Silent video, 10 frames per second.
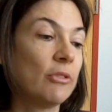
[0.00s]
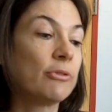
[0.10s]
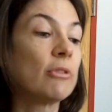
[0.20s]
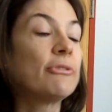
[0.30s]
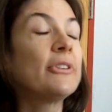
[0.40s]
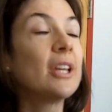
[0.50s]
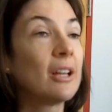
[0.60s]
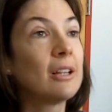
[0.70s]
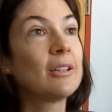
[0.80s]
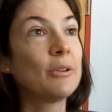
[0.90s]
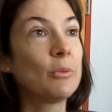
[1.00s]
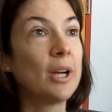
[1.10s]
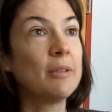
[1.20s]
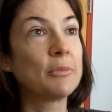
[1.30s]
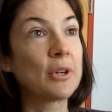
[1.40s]
fulfill
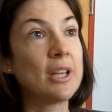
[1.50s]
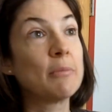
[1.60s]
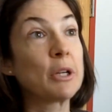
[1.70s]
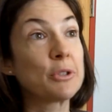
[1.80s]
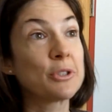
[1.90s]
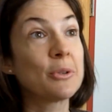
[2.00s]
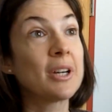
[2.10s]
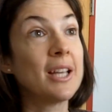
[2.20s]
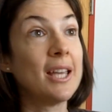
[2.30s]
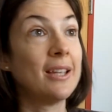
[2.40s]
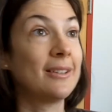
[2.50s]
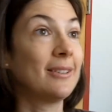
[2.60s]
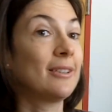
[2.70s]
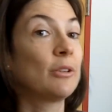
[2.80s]
what Maria Montessori